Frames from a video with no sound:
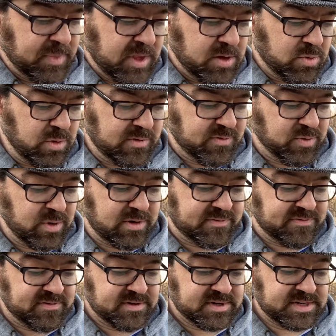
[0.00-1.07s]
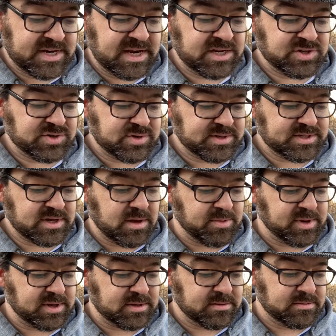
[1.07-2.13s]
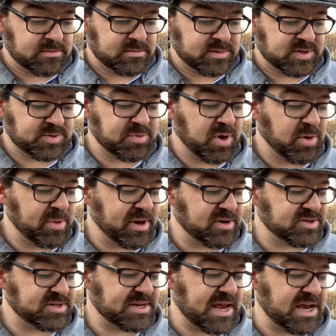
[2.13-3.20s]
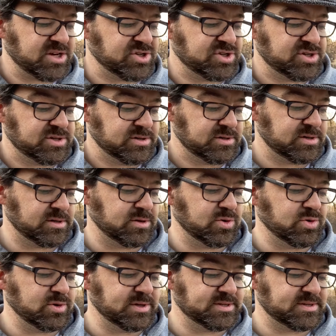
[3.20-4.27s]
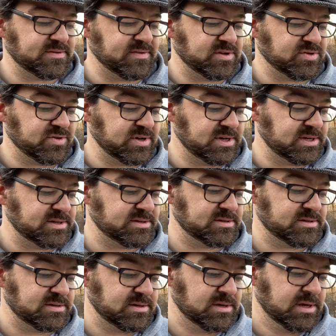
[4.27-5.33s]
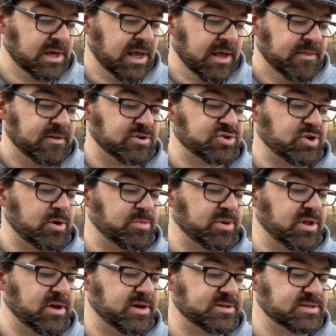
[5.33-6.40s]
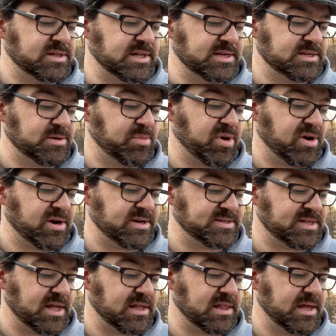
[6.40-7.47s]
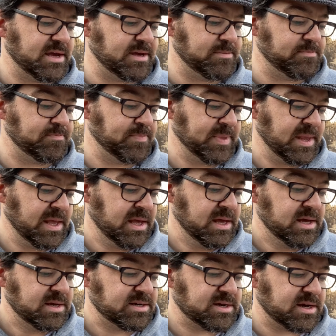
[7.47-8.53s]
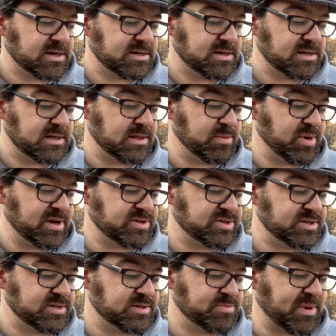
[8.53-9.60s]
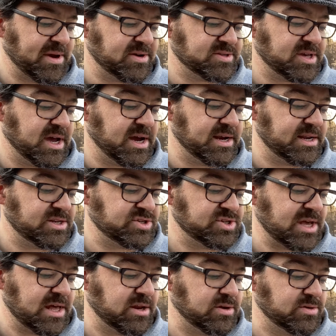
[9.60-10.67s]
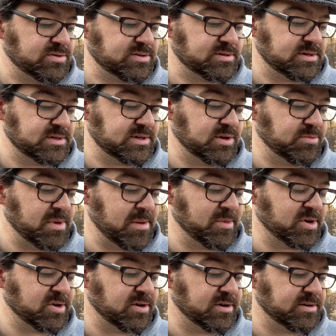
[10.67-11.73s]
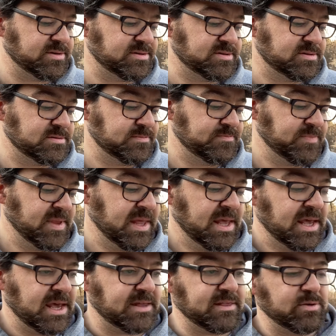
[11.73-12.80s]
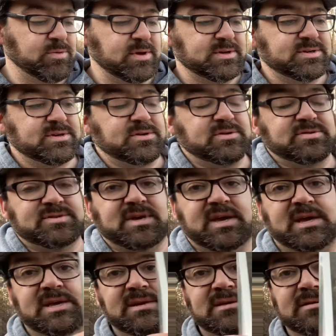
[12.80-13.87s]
Woof, woof, danger is coming. Small bears dash to the coolest of the trees. Their sharp claws cling to bark as they climb. Tucked in the branches, bears hide in shadows until mama calls, and they run to her side.